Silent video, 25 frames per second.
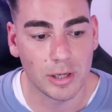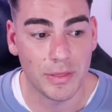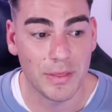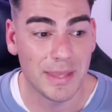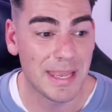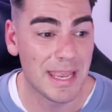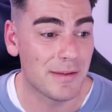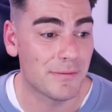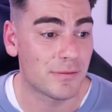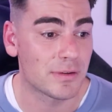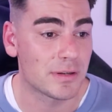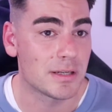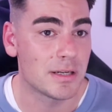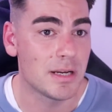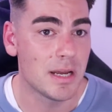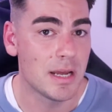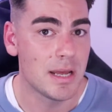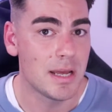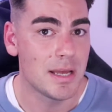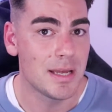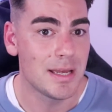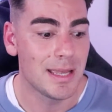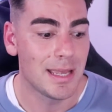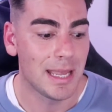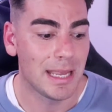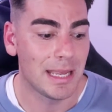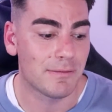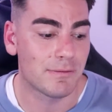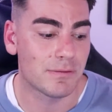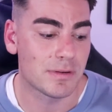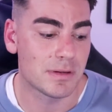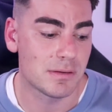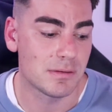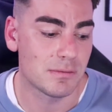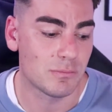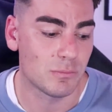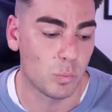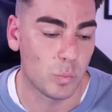I think
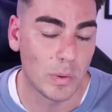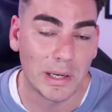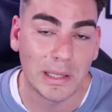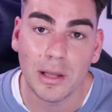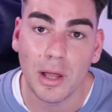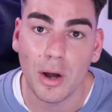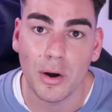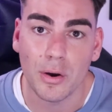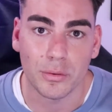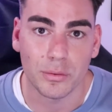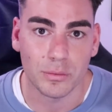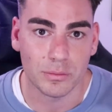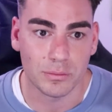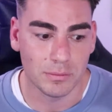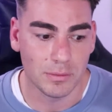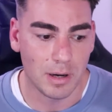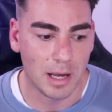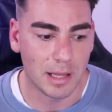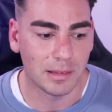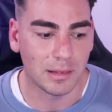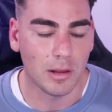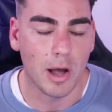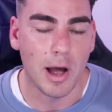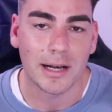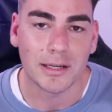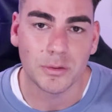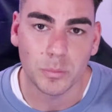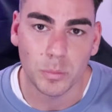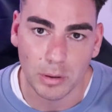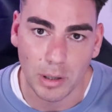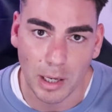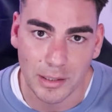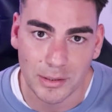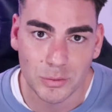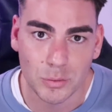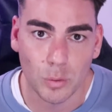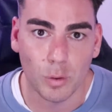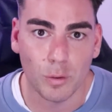even Willow, I liked what
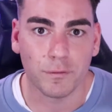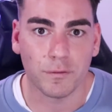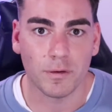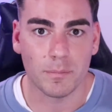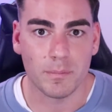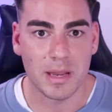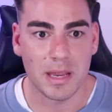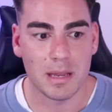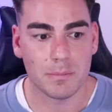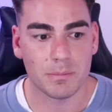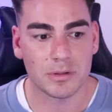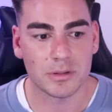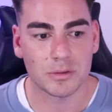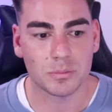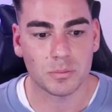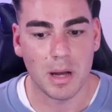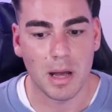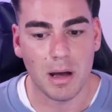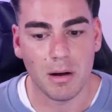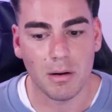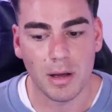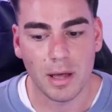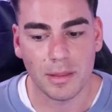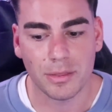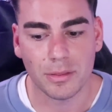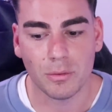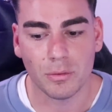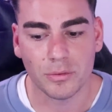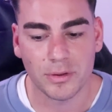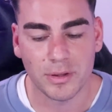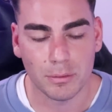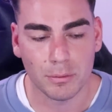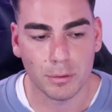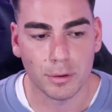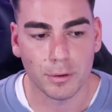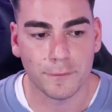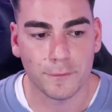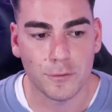I saw from him as well. I thought
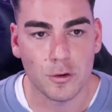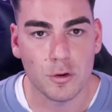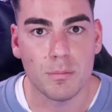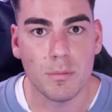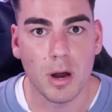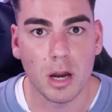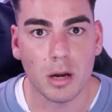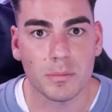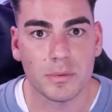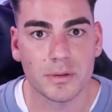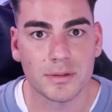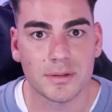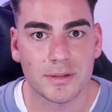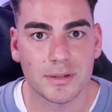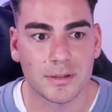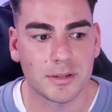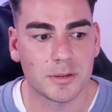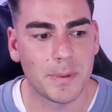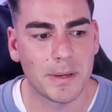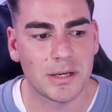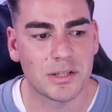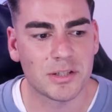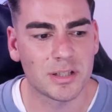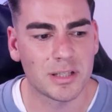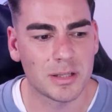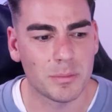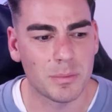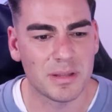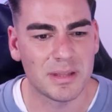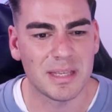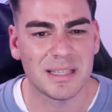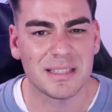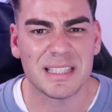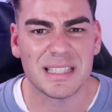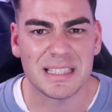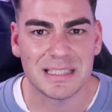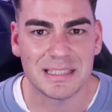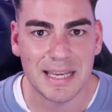there were a few moments, especially with
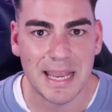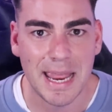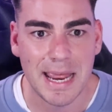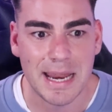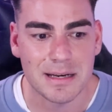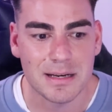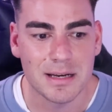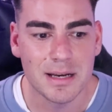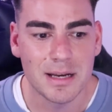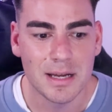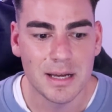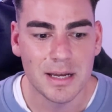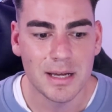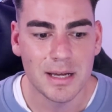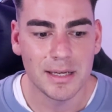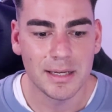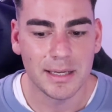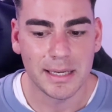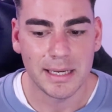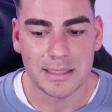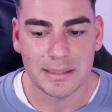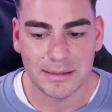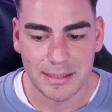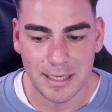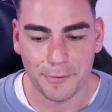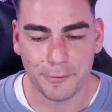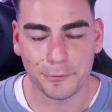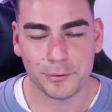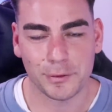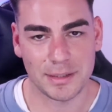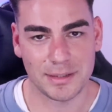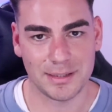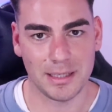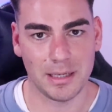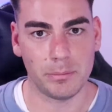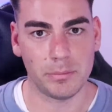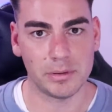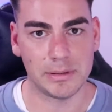his intent. He's definitely
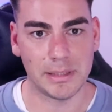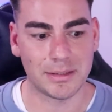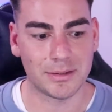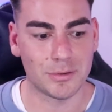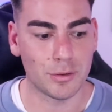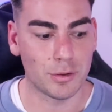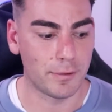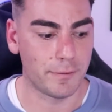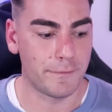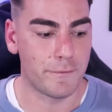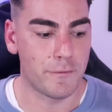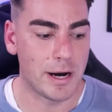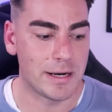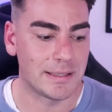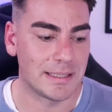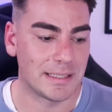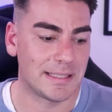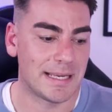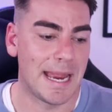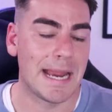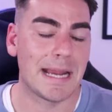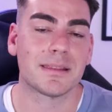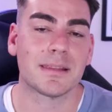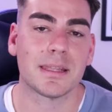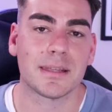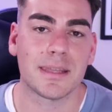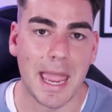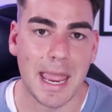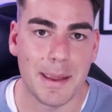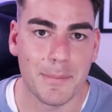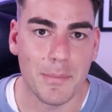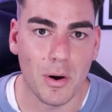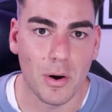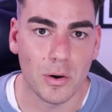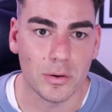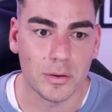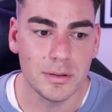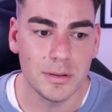someone that's not afraid to take the
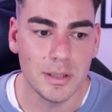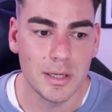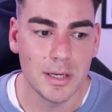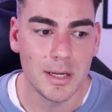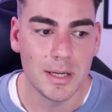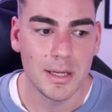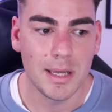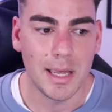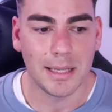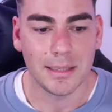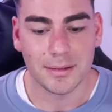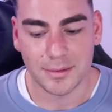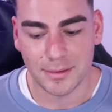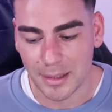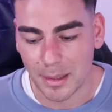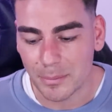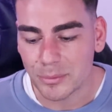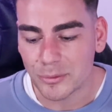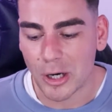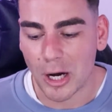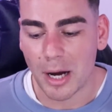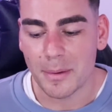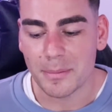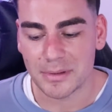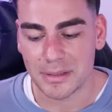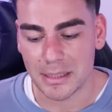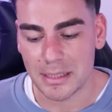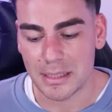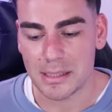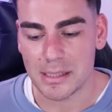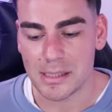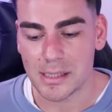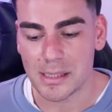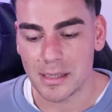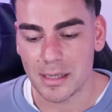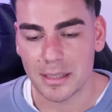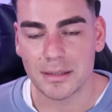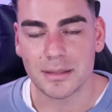game on, and sometimes
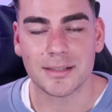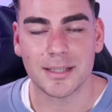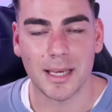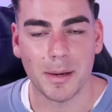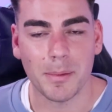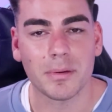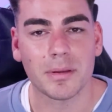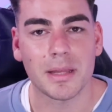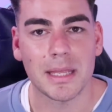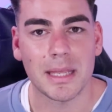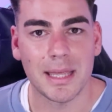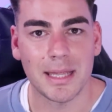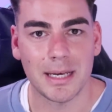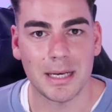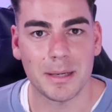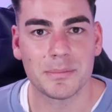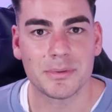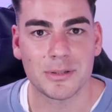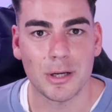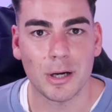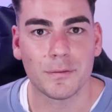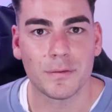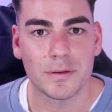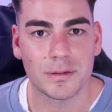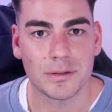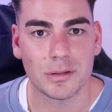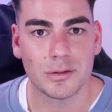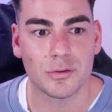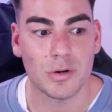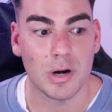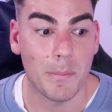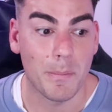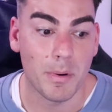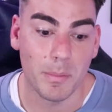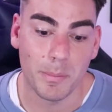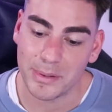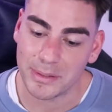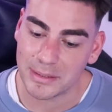he can seemingly get himself into
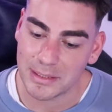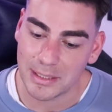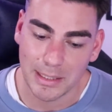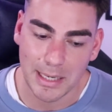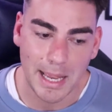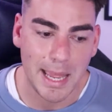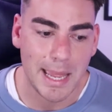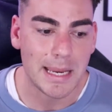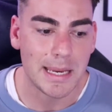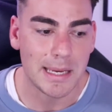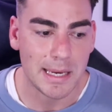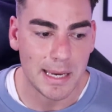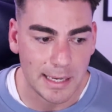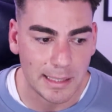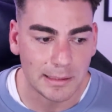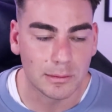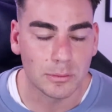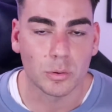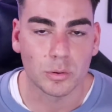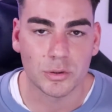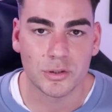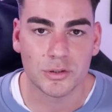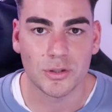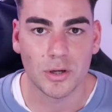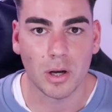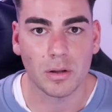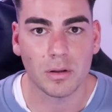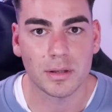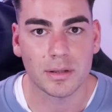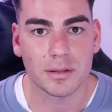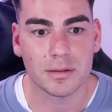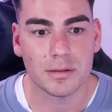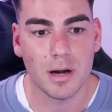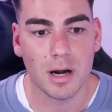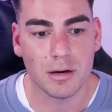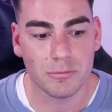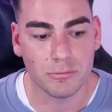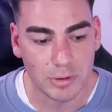trouble. But today he looked solid.
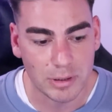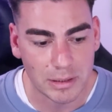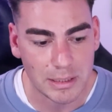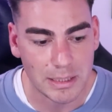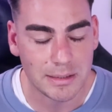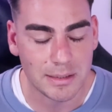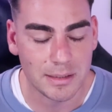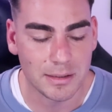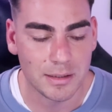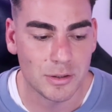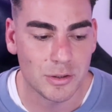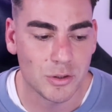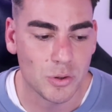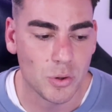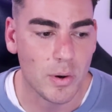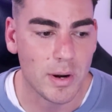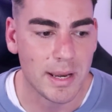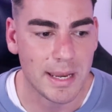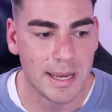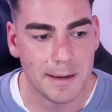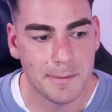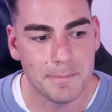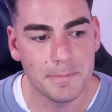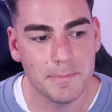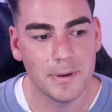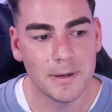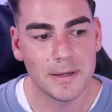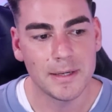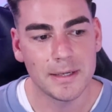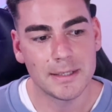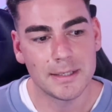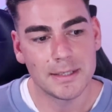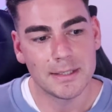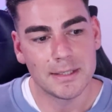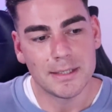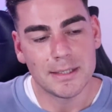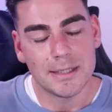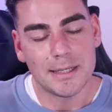I really did enjoy him.
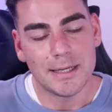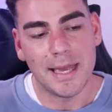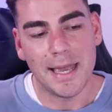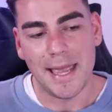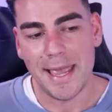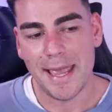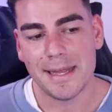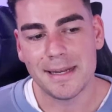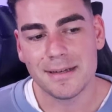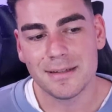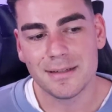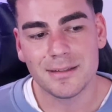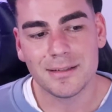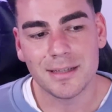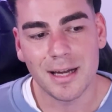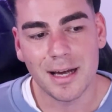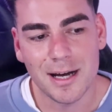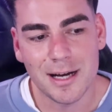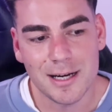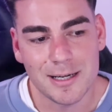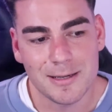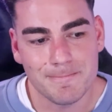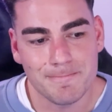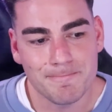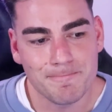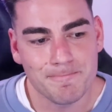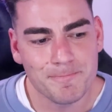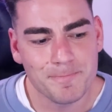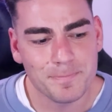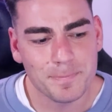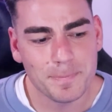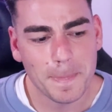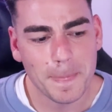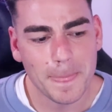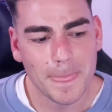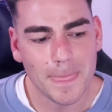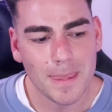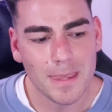And
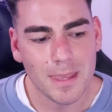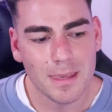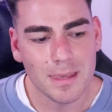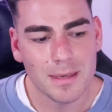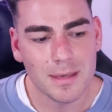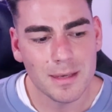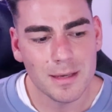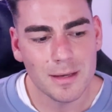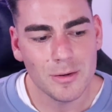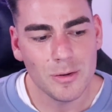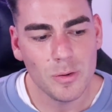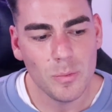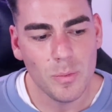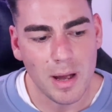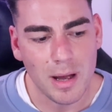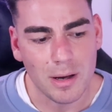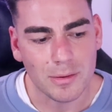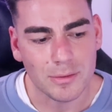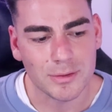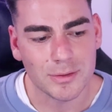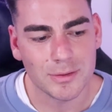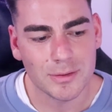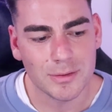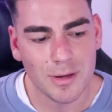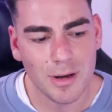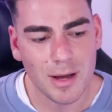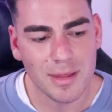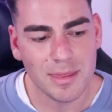who else?